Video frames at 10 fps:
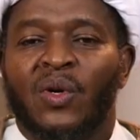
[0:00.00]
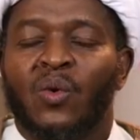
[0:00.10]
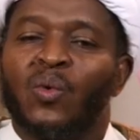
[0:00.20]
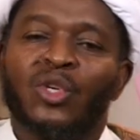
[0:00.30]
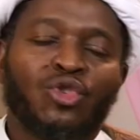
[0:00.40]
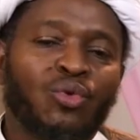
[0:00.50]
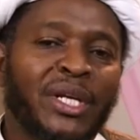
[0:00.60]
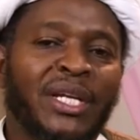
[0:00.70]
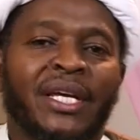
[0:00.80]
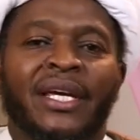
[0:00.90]
We
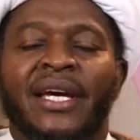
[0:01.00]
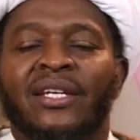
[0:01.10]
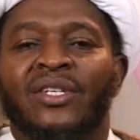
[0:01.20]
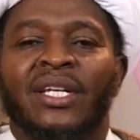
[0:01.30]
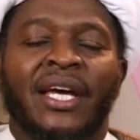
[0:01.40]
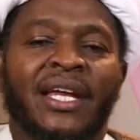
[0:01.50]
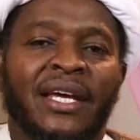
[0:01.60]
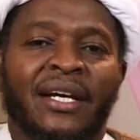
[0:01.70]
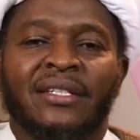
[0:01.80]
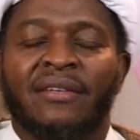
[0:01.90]
shouldn't engage in any
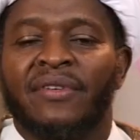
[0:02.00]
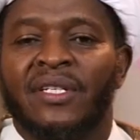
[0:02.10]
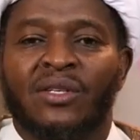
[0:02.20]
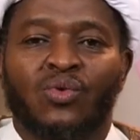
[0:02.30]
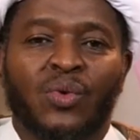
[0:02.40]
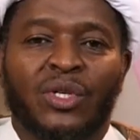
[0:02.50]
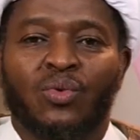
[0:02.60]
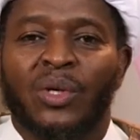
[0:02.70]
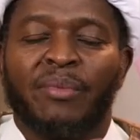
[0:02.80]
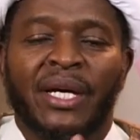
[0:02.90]
activities which
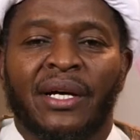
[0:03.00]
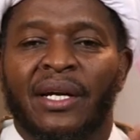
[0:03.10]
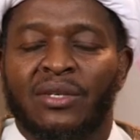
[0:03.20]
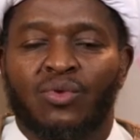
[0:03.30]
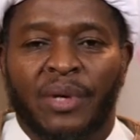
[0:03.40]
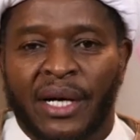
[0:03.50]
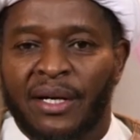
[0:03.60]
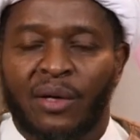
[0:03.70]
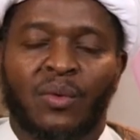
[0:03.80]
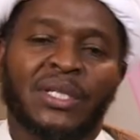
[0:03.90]
will make Allah
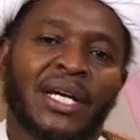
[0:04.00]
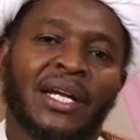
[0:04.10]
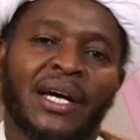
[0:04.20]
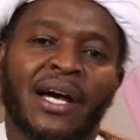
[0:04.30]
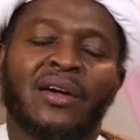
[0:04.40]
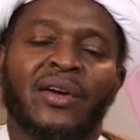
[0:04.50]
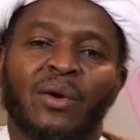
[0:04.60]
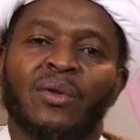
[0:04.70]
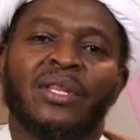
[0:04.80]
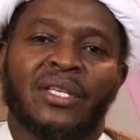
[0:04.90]
subhanahu wa ta'ala angry
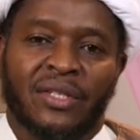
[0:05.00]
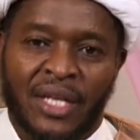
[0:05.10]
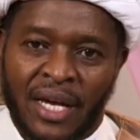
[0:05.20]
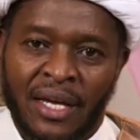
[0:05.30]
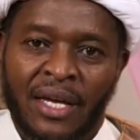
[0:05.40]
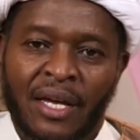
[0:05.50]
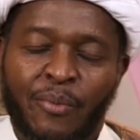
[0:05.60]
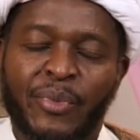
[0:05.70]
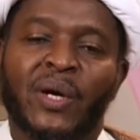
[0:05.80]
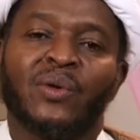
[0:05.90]
on this day
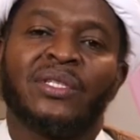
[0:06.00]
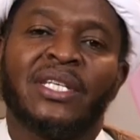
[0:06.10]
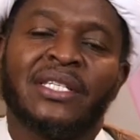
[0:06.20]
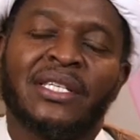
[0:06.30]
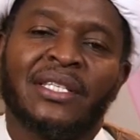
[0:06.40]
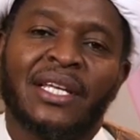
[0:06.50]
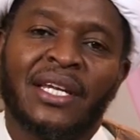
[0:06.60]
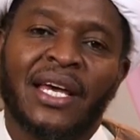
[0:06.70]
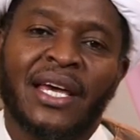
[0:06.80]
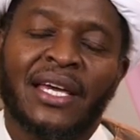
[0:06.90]
because this is the
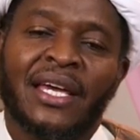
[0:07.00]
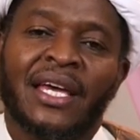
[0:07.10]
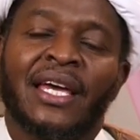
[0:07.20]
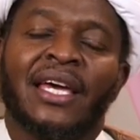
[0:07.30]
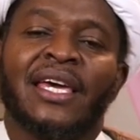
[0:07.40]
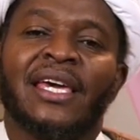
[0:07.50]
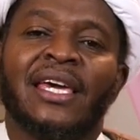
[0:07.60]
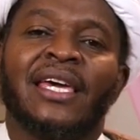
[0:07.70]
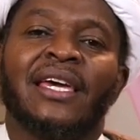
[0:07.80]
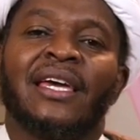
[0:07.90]
day
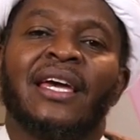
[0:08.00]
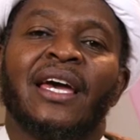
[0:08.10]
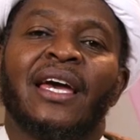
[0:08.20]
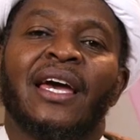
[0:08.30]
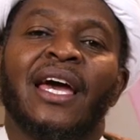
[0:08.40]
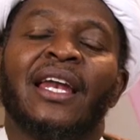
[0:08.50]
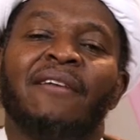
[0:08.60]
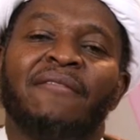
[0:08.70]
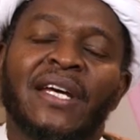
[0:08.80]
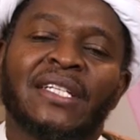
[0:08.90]
He
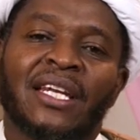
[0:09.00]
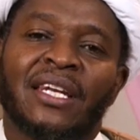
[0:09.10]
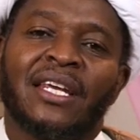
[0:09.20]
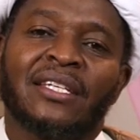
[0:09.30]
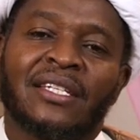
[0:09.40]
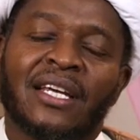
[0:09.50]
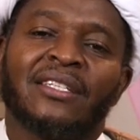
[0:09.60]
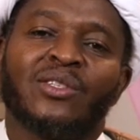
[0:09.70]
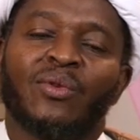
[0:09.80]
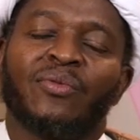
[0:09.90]
elevated the
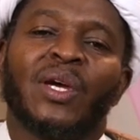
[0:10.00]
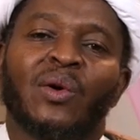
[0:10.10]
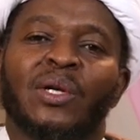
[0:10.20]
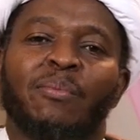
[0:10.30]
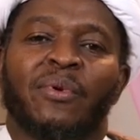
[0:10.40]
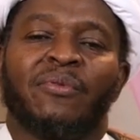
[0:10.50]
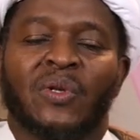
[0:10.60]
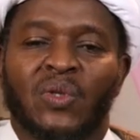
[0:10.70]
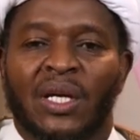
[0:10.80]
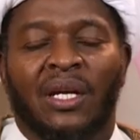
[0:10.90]
status of the Holy Prophet
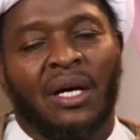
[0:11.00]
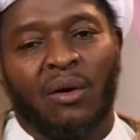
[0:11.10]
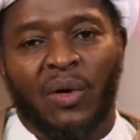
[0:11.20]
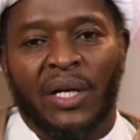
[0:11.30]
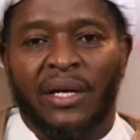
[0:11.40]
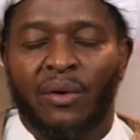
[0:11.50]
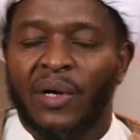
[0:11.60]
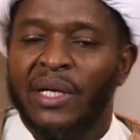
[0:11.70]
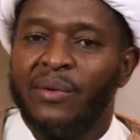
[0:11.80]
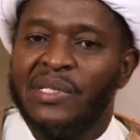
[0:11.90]
sallallahu
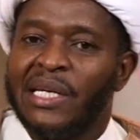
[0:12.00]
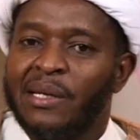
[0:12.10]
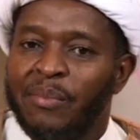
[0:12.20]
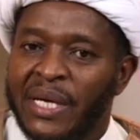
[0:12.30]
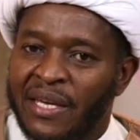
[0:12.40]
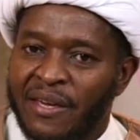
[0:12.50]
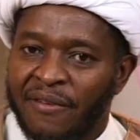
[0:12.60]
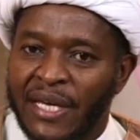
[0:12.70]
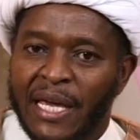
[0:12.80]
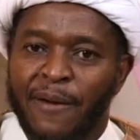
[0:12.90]
alayhi wa by
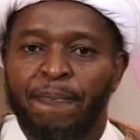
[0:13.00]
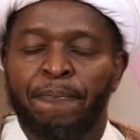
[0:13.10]
giving him